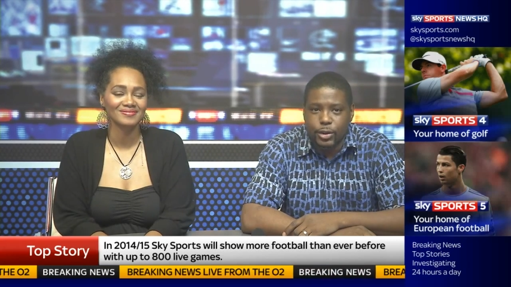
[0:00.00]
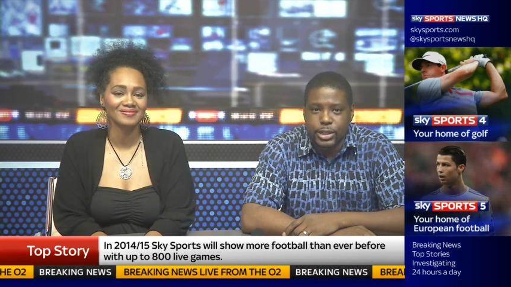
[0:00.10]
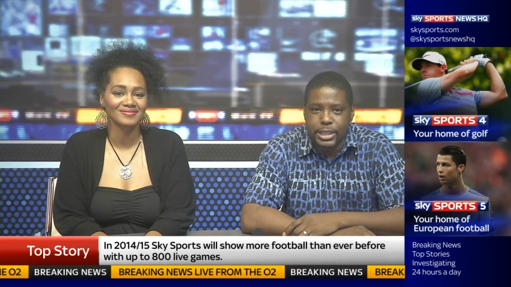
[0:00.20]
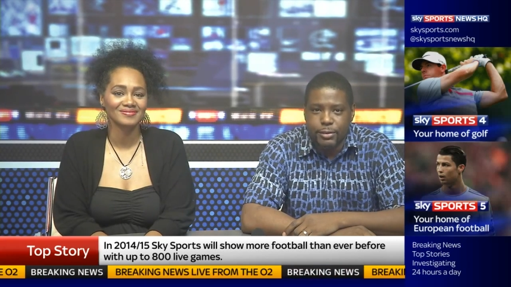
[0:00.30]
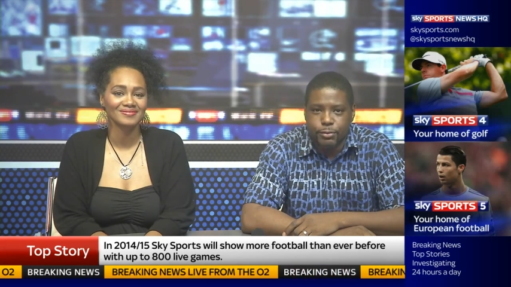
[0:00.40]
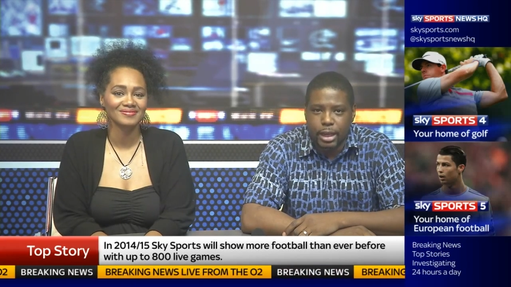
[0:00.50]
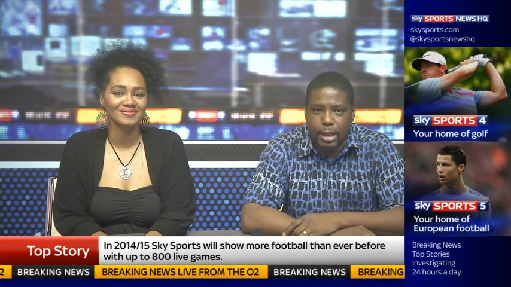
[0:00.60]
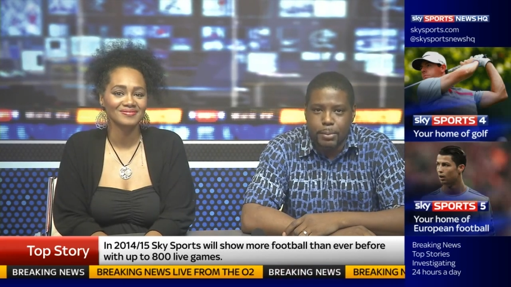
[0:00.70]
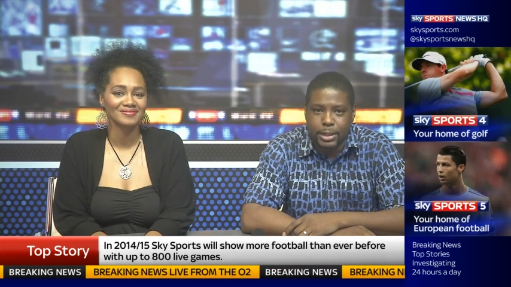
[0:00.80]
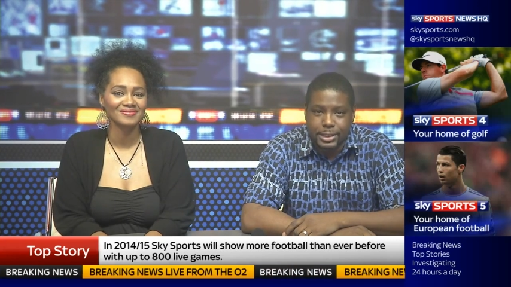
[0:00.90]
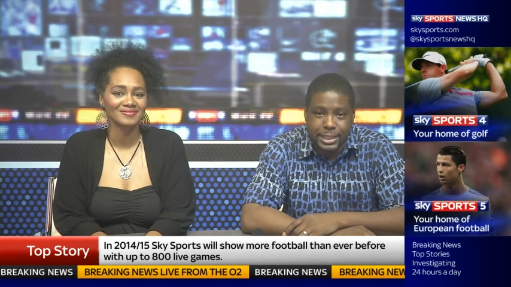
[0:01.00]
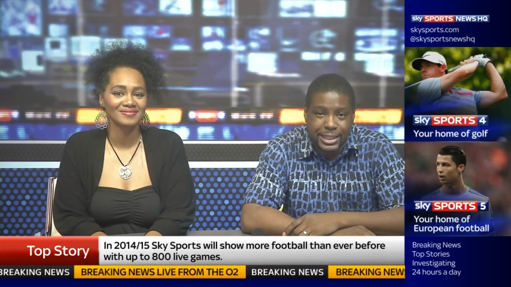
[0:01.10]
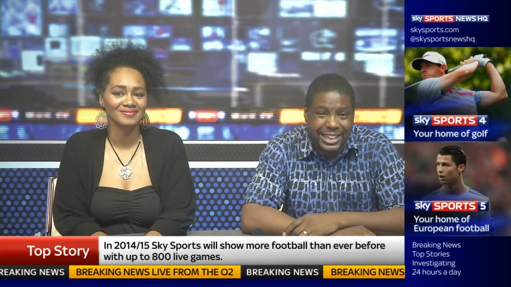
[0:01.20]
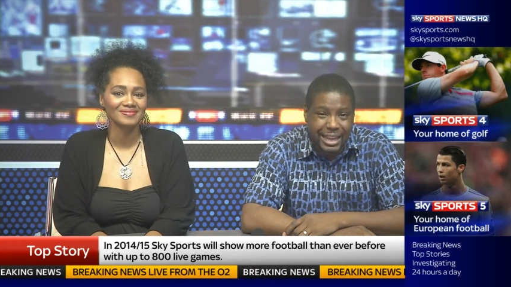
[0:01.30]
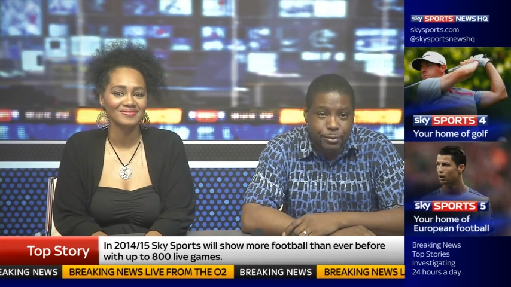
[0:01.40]
Speaker 1: Chris Evert and
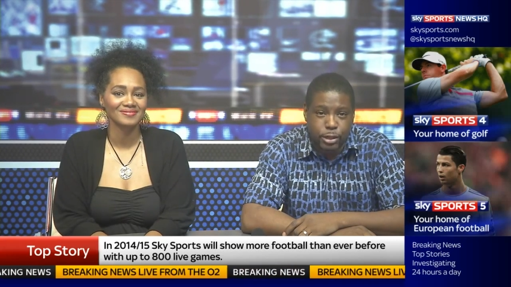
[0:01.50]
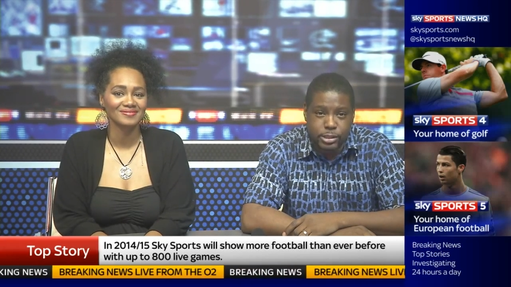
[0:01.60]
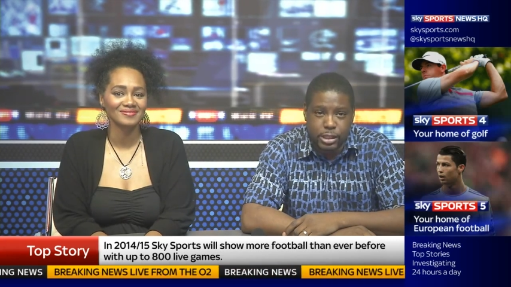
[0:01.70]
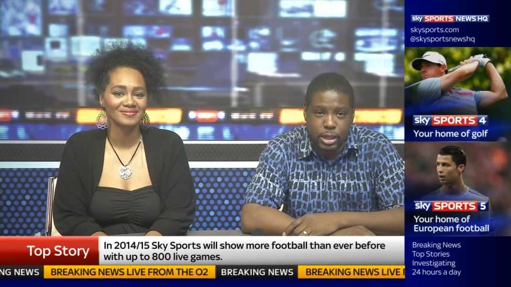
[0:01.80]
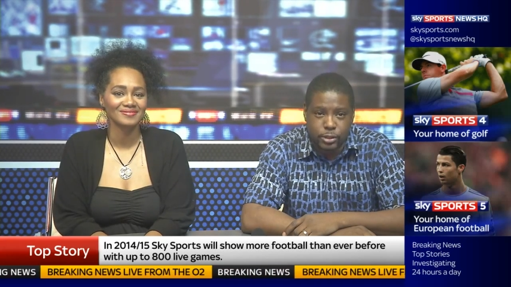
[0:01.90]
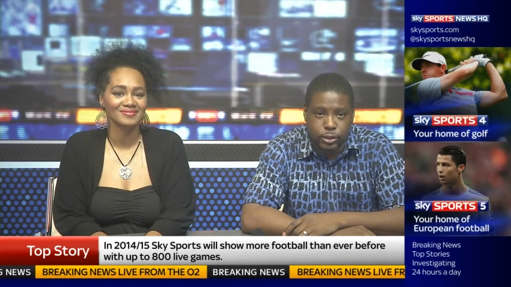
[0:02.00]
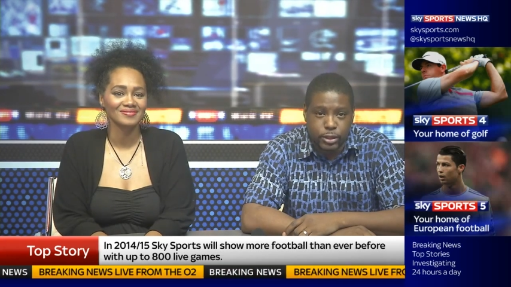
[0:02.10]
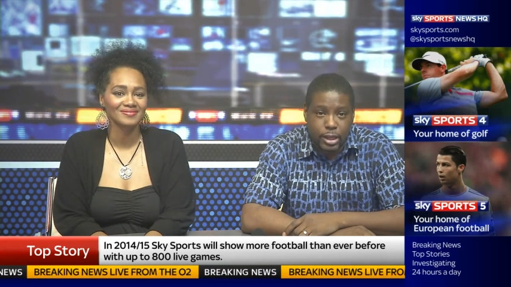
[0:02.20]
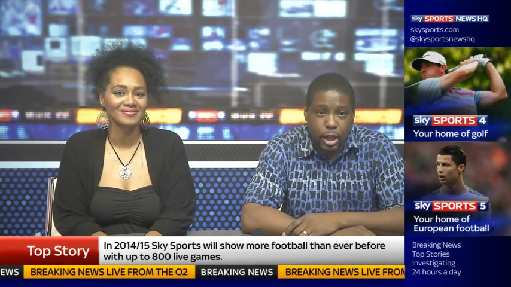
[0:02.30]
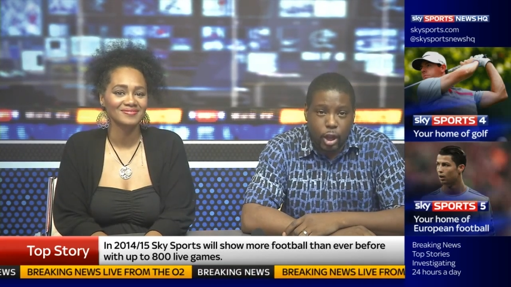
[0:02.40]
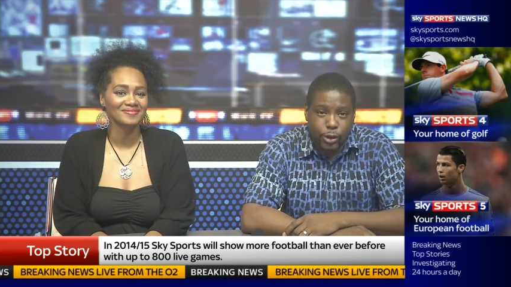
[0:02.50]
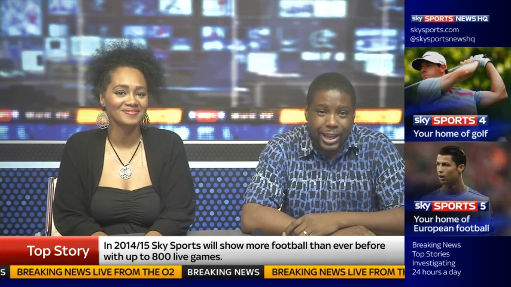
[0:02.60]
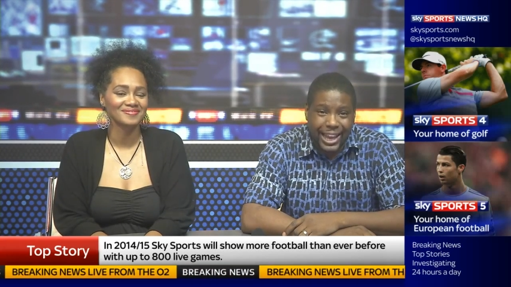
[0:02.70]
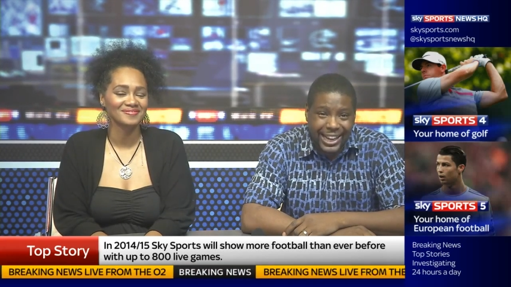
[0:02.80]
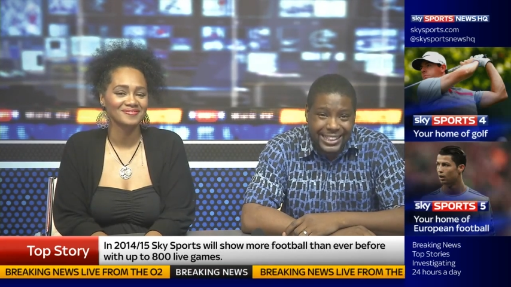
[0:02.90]
Martina Navratilova
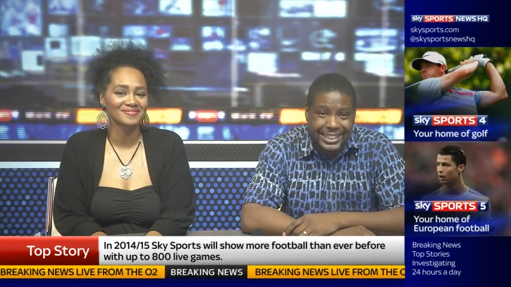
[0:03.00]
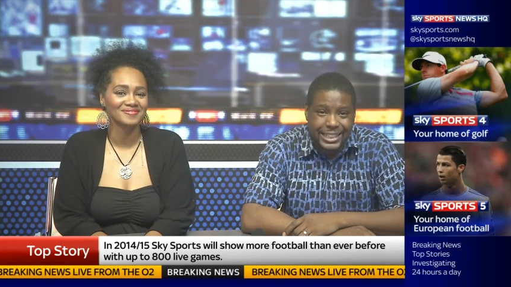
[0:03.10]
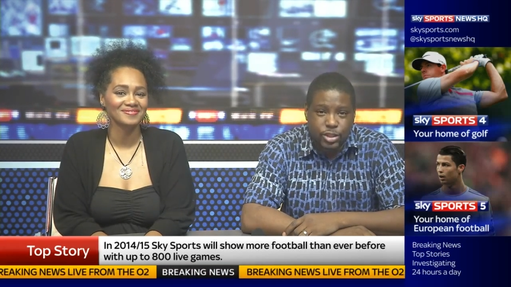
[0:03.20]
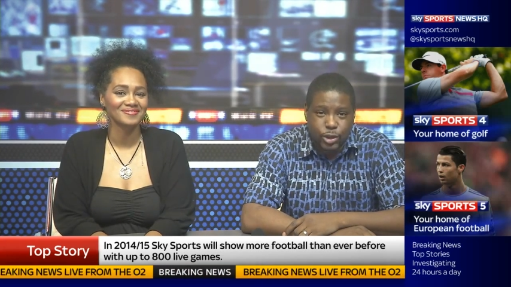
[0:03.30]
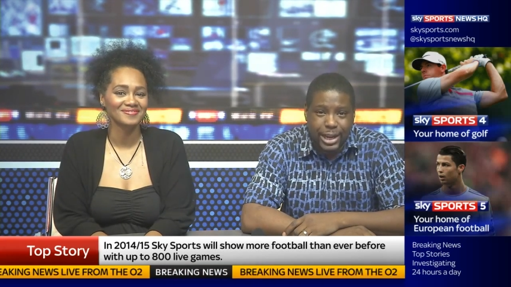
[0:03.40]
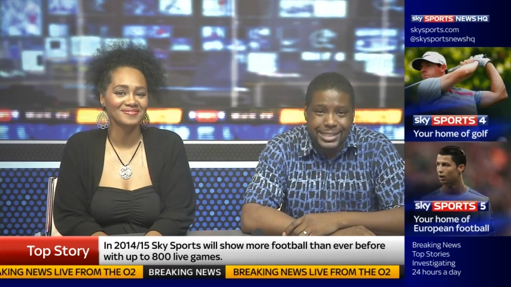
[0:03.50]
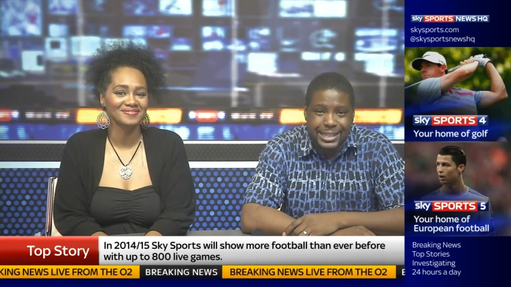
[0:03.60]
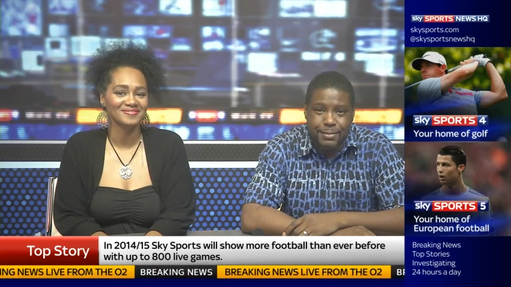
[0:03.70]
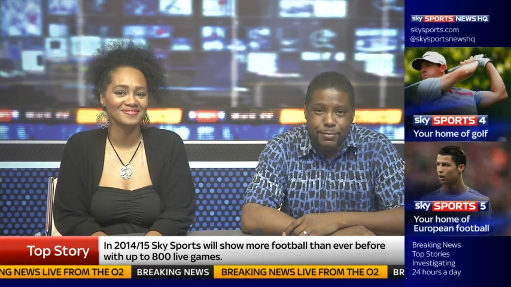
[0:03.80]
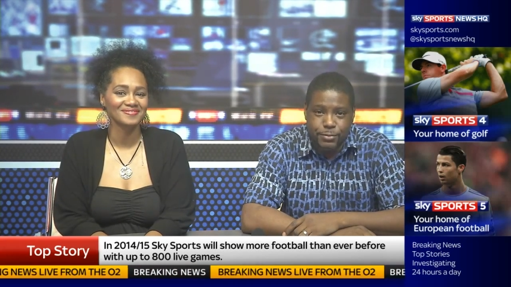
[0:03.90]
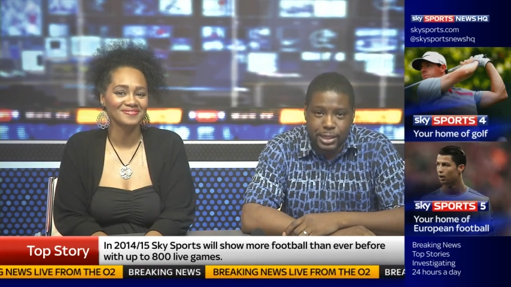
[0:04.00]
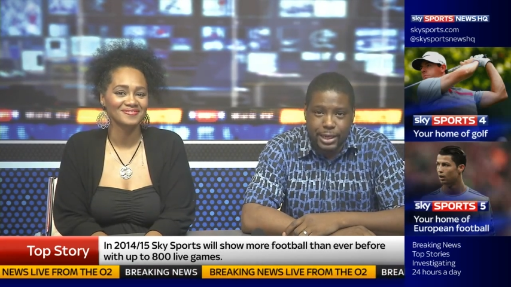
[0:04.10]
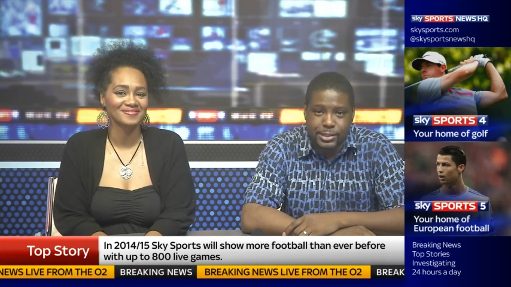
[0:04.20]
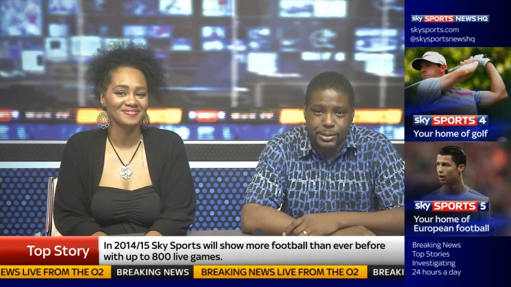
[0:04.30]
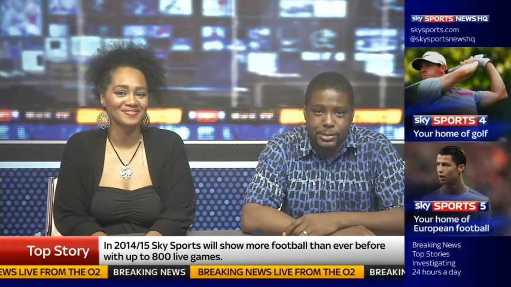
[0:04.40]
on 18 Grand Slam
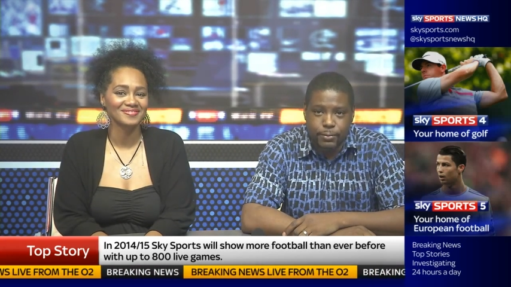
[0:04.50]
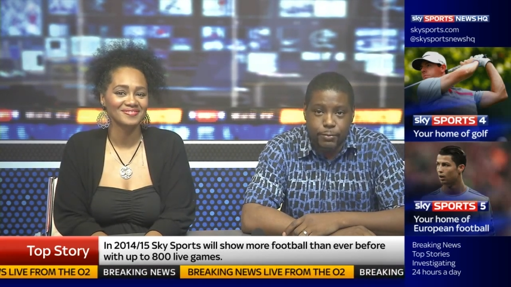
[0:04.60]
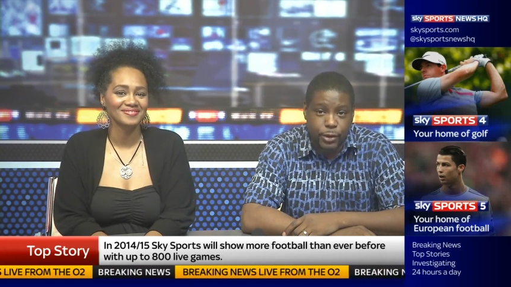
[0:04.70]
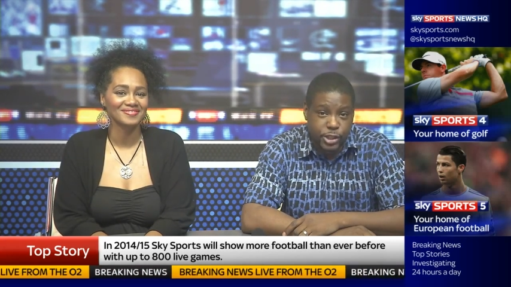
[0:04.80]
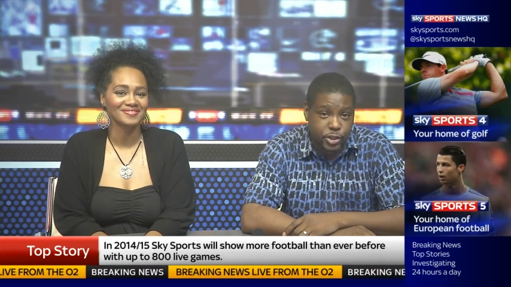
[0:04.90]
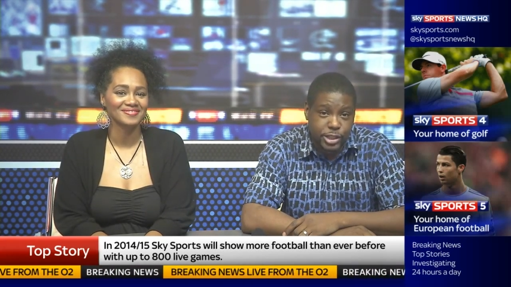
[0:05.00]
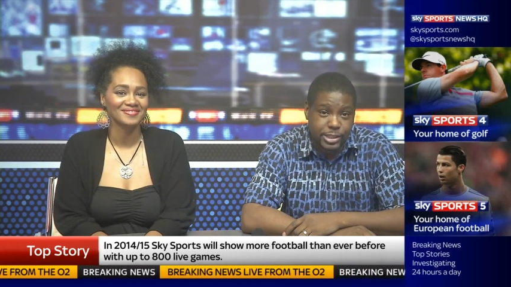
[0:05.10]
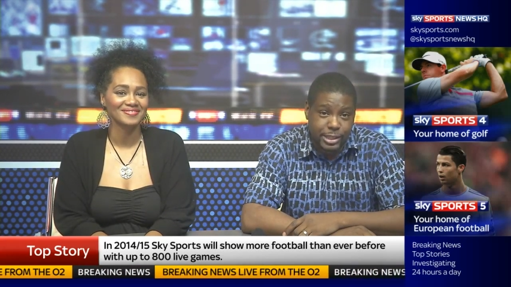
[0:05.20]
titles. Victory